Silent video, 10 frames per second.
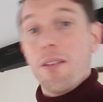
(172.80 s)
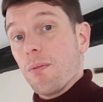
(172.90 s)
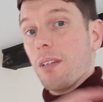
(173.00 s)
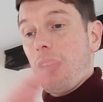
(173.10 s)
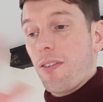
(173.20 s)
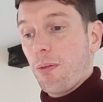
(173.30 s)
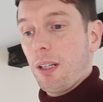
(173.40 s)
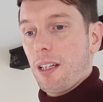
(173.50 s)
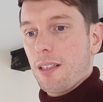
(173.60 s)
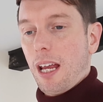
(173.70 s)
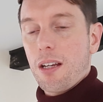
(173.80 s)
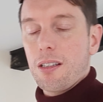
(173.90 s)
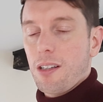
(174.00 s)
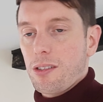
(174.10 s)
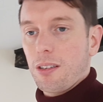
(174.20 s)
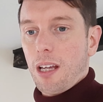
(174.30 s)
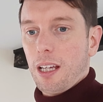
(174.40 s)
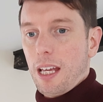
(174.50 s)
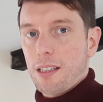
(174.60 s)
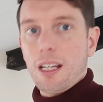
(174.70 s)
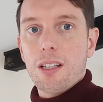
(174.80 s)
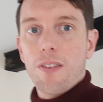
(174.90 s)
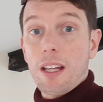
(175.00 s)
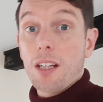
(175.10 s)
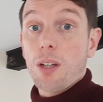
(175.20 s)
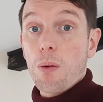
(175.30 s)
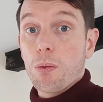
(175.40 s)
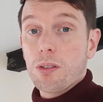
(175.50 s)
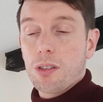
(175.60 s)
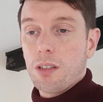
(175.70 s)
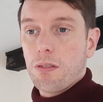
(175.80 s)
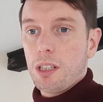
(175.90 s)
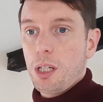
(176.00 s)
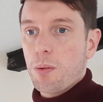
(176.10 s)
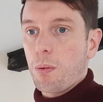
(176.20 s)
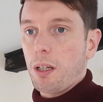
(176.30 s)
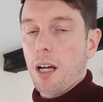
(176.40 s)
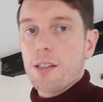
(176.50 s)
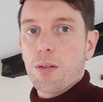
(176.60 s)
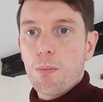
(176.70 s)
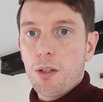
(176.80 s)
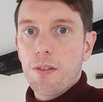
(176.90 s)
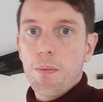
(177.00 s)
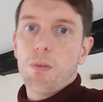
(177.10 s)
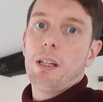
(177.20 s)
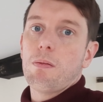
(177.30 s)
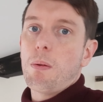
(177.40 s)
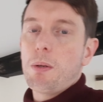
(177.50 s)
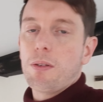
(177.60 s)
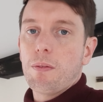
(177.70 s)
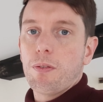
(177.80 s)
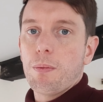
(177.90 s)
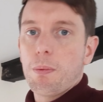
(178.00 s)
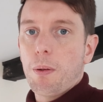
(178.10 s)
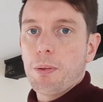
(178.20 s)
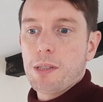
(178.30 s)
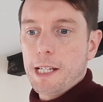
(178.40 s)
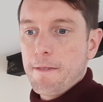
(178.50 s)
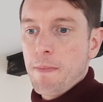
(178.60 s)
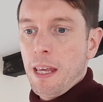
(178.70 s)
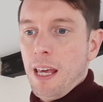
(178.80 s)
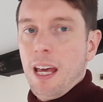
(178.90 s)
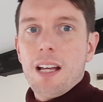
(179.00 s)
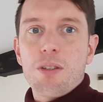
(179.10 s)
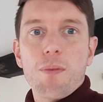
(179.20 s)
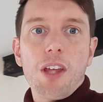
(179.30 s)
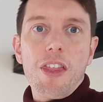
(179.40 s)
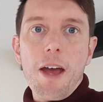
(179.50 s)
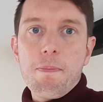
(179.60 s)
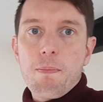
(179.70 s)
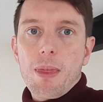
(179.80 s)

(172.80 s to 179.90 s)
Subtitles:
if the tenant doesn't get the end of it and they don't want to renew or we'd like to remove them, we can remove them from the property. So we've done that.